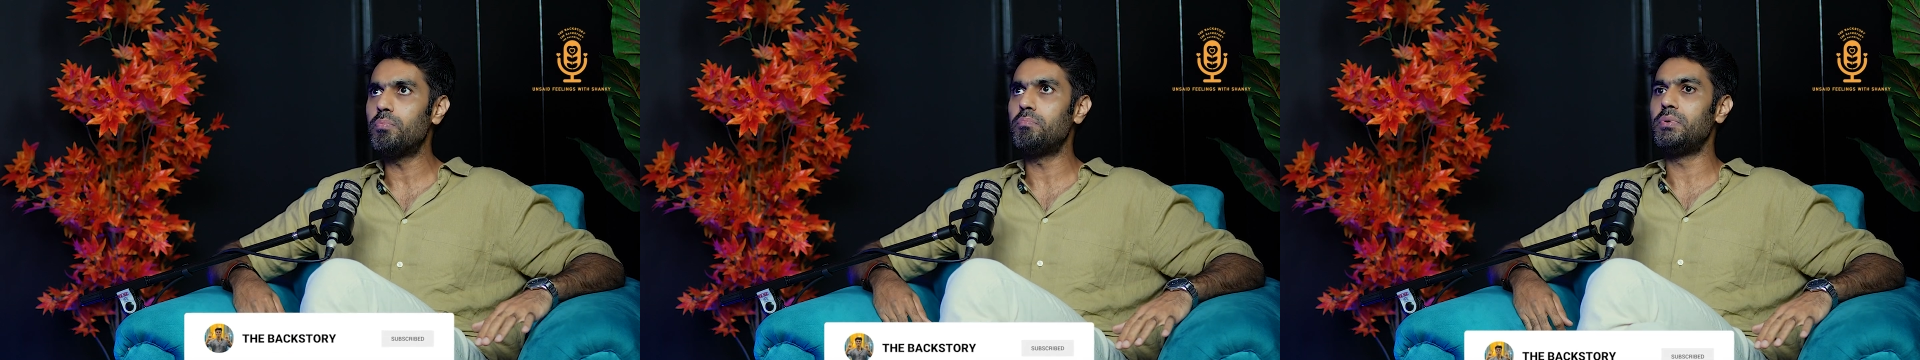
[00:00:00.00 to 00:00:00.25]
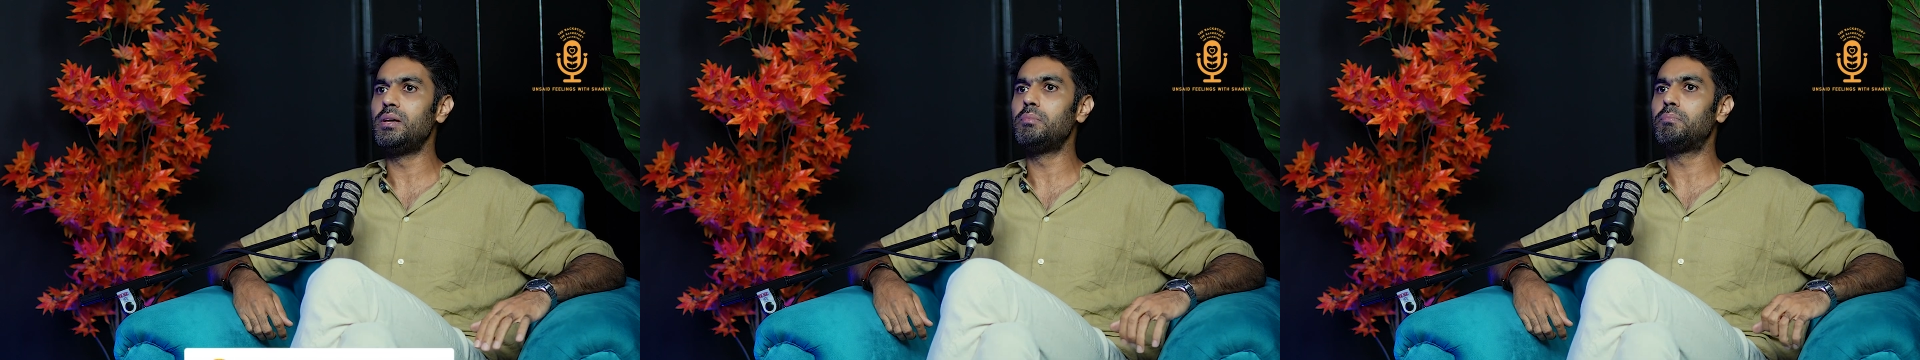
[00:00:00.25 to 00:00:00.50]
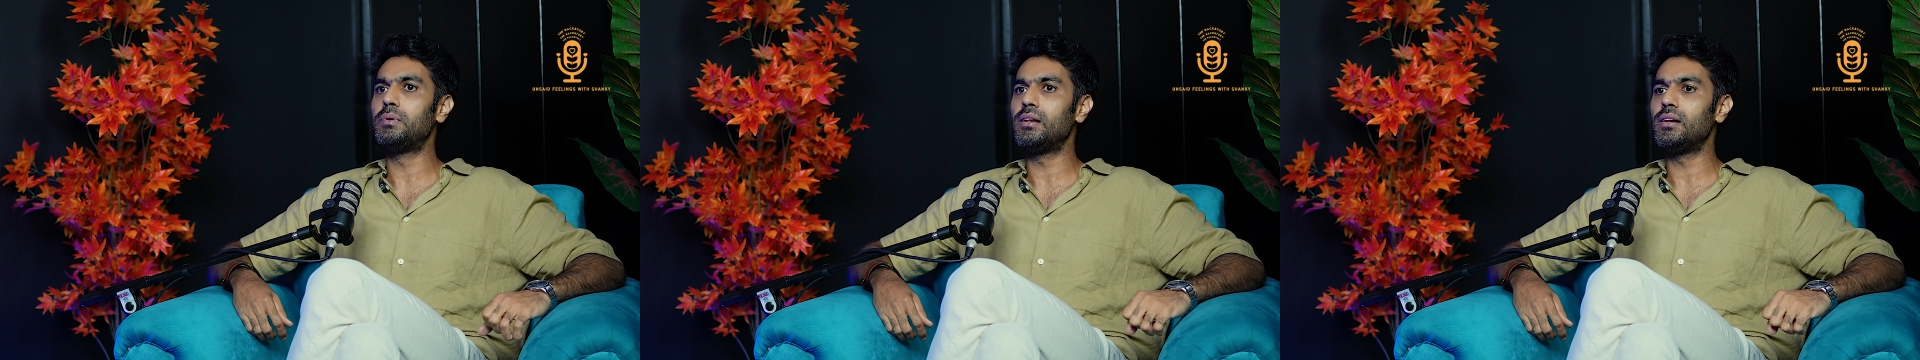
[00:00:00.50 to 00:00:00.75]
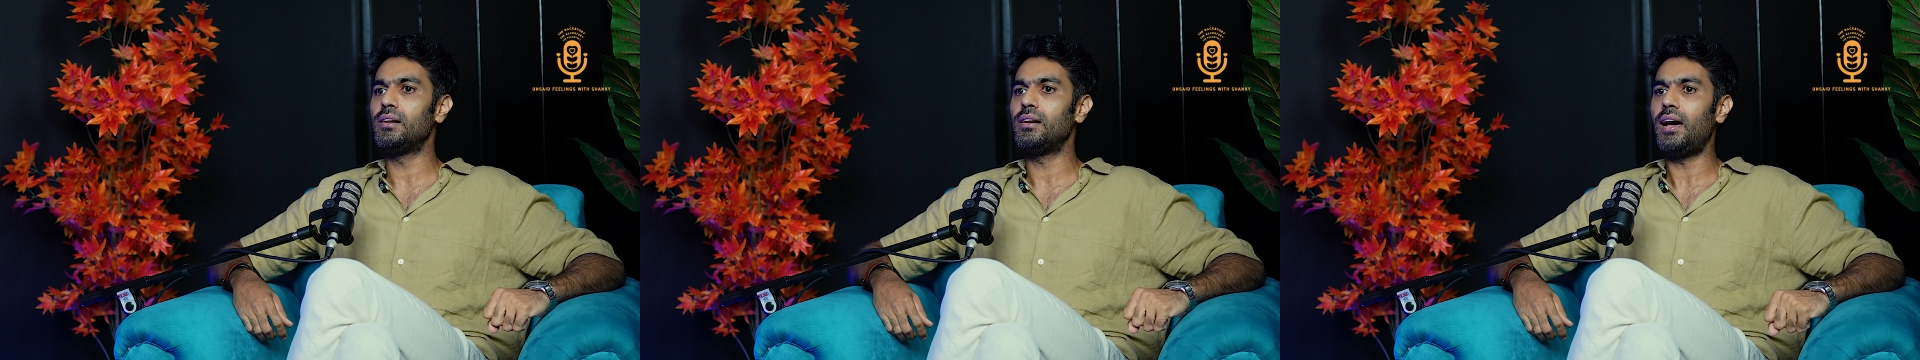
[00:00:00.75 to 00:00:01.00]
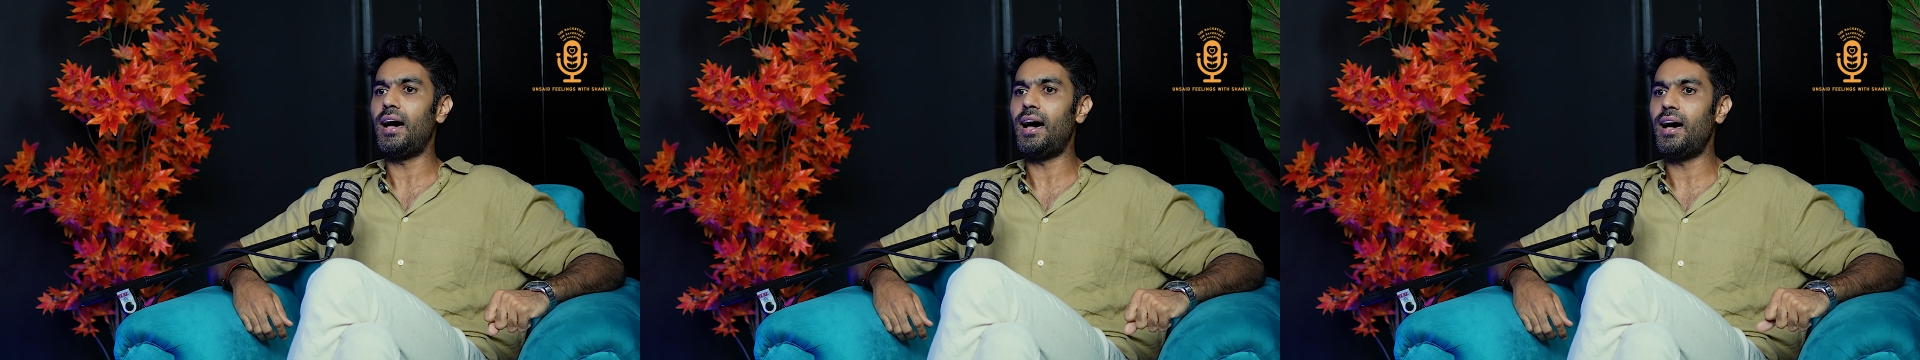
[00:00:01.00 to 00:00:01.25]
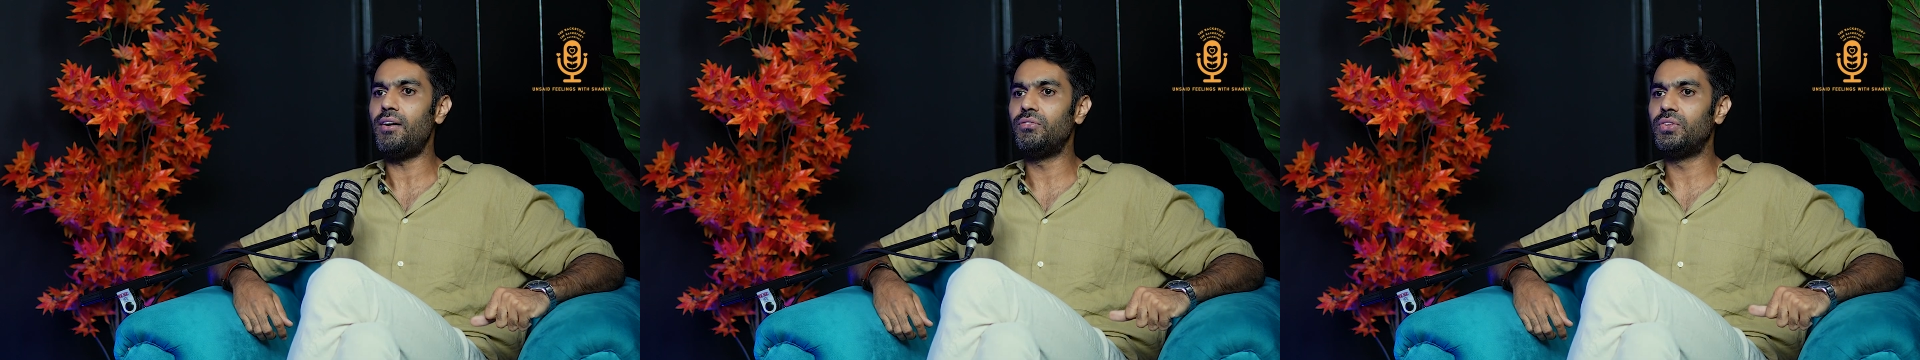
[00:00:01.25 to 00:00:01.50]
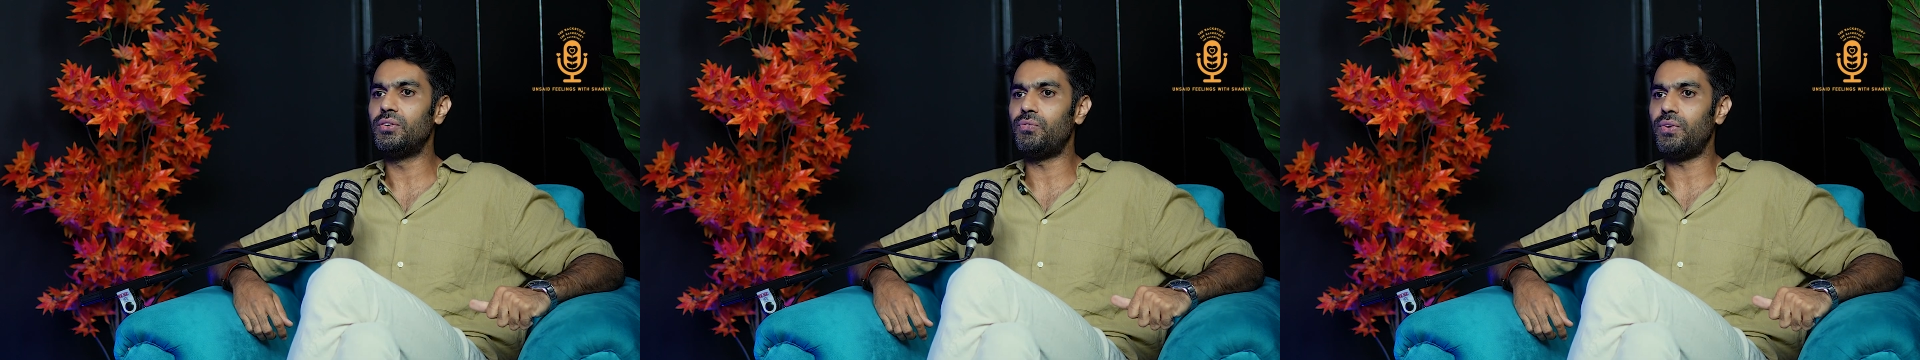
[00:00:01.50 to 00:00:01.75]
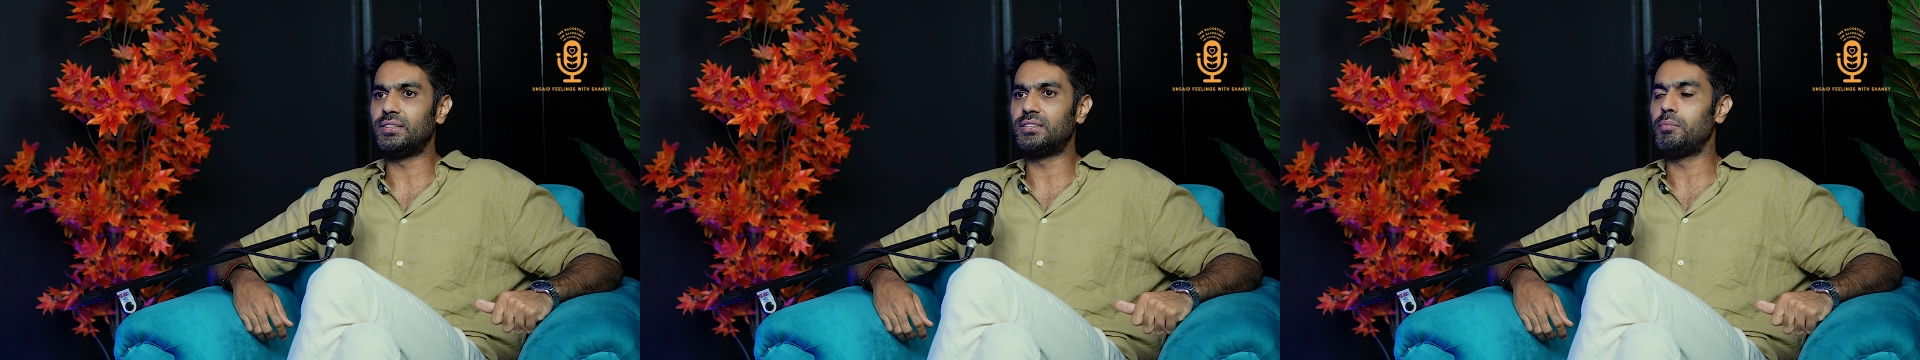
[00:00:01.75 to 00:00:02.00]
people have the
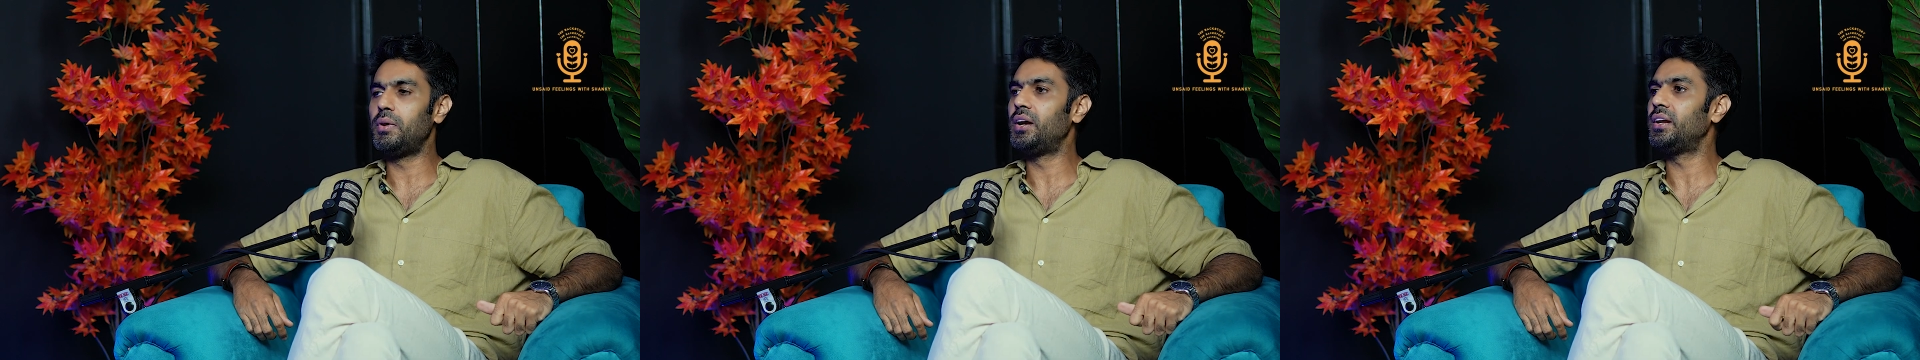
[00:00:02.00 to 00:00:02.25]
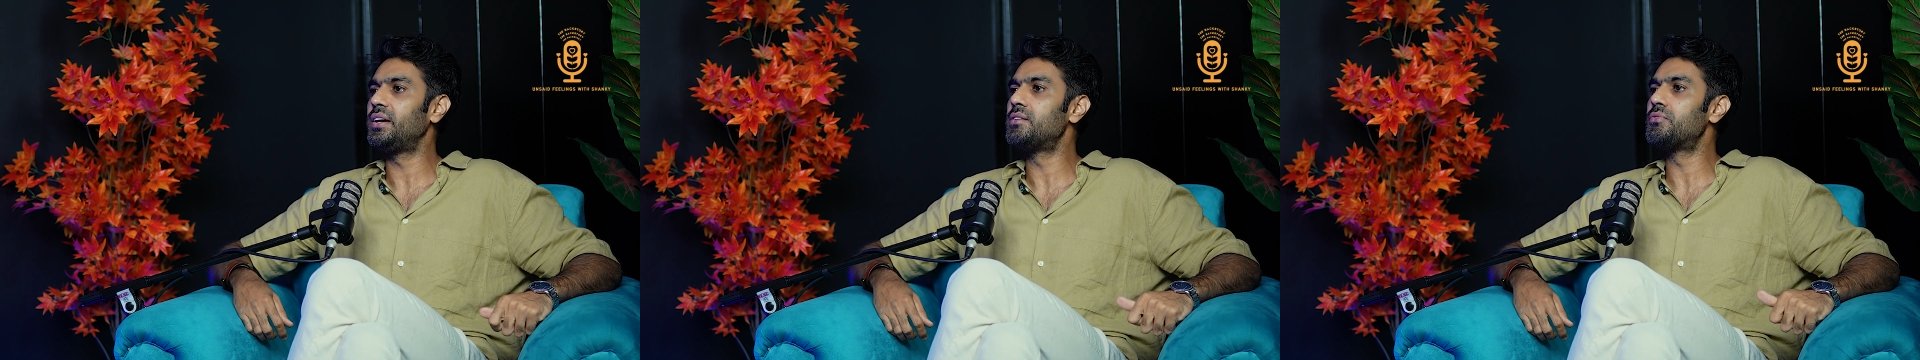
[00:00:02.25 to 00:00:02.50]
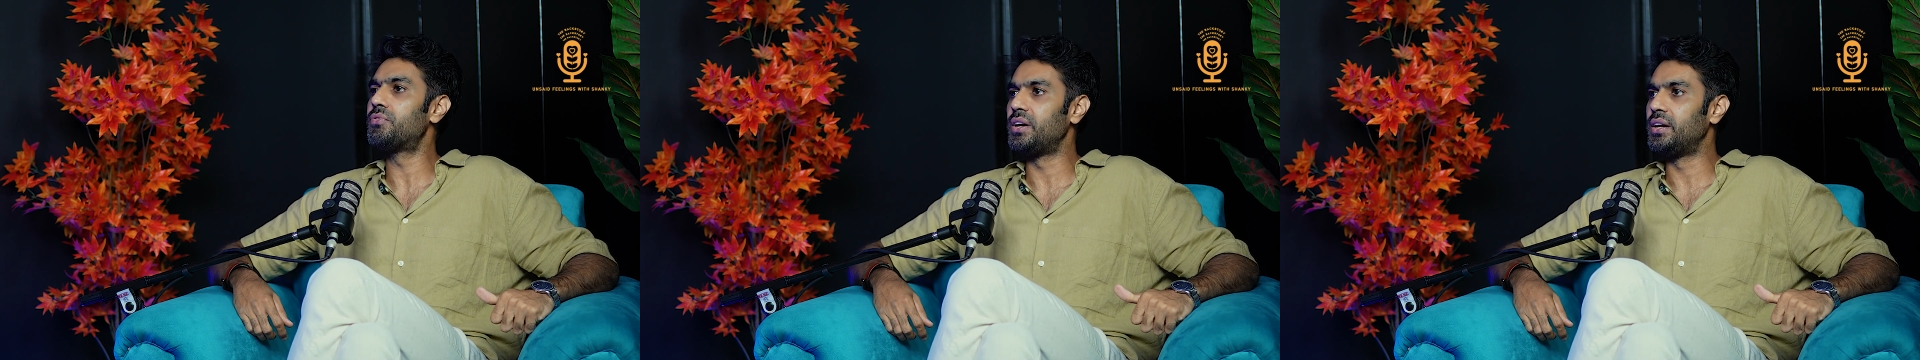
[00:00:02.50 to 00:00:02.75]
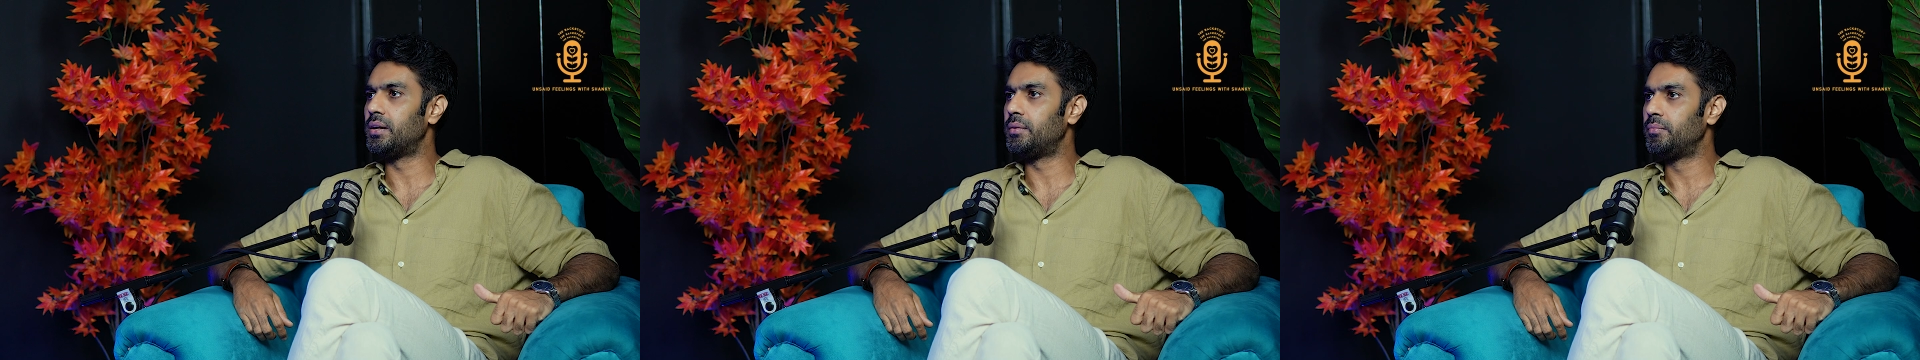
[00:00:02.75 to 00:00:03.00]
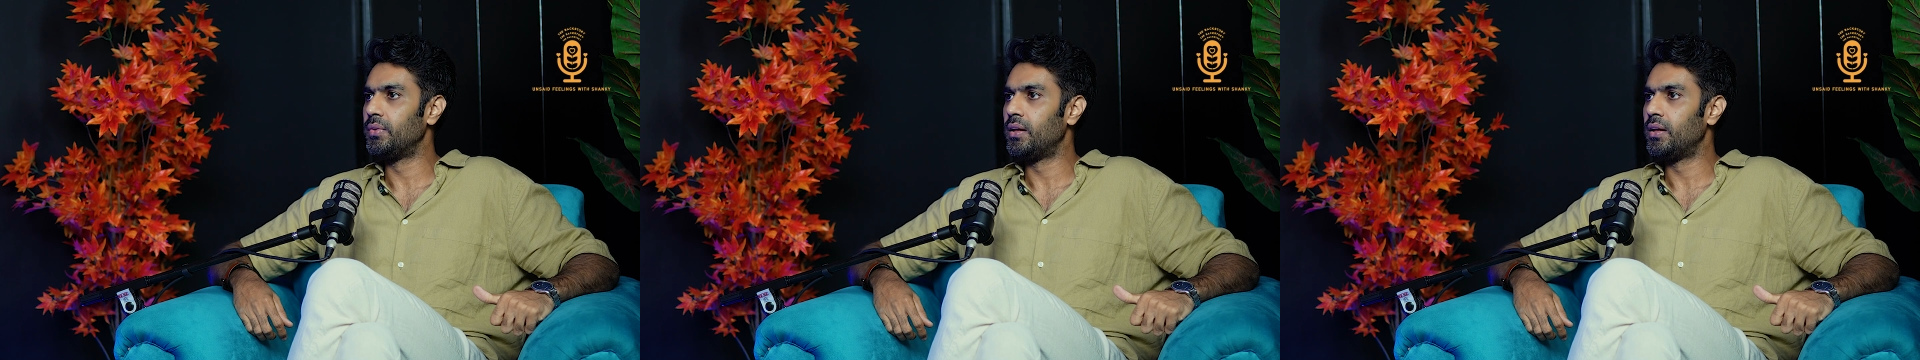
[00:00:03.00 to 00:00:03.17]
flexibility and freedom.